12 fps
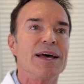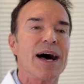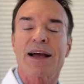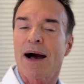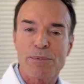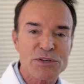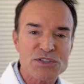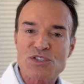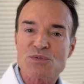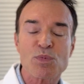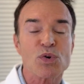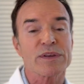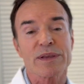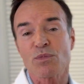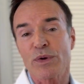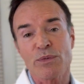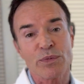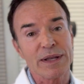accomplishes more than
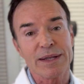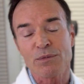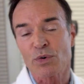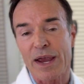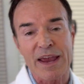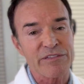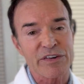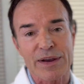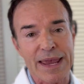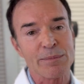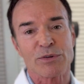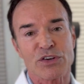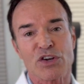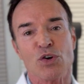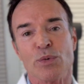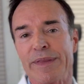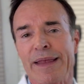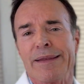we really were ever able to do
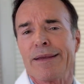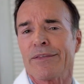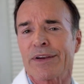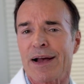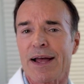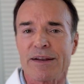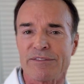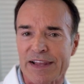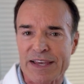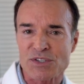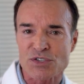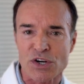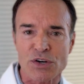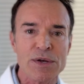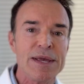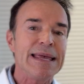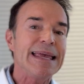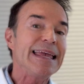with any other kind of laser
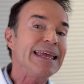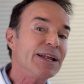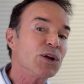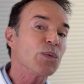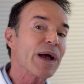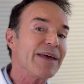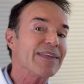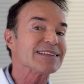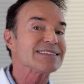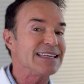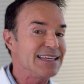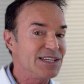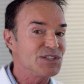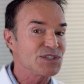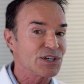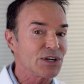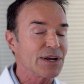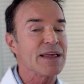in a way that's
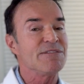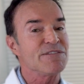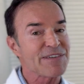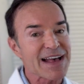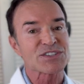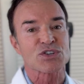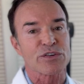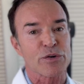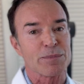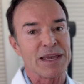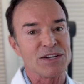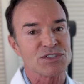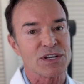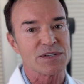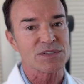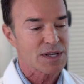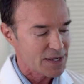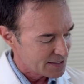easier and faster for
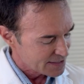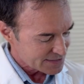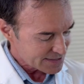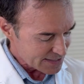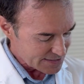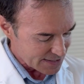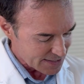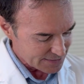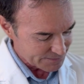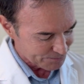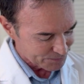patients. Cyton,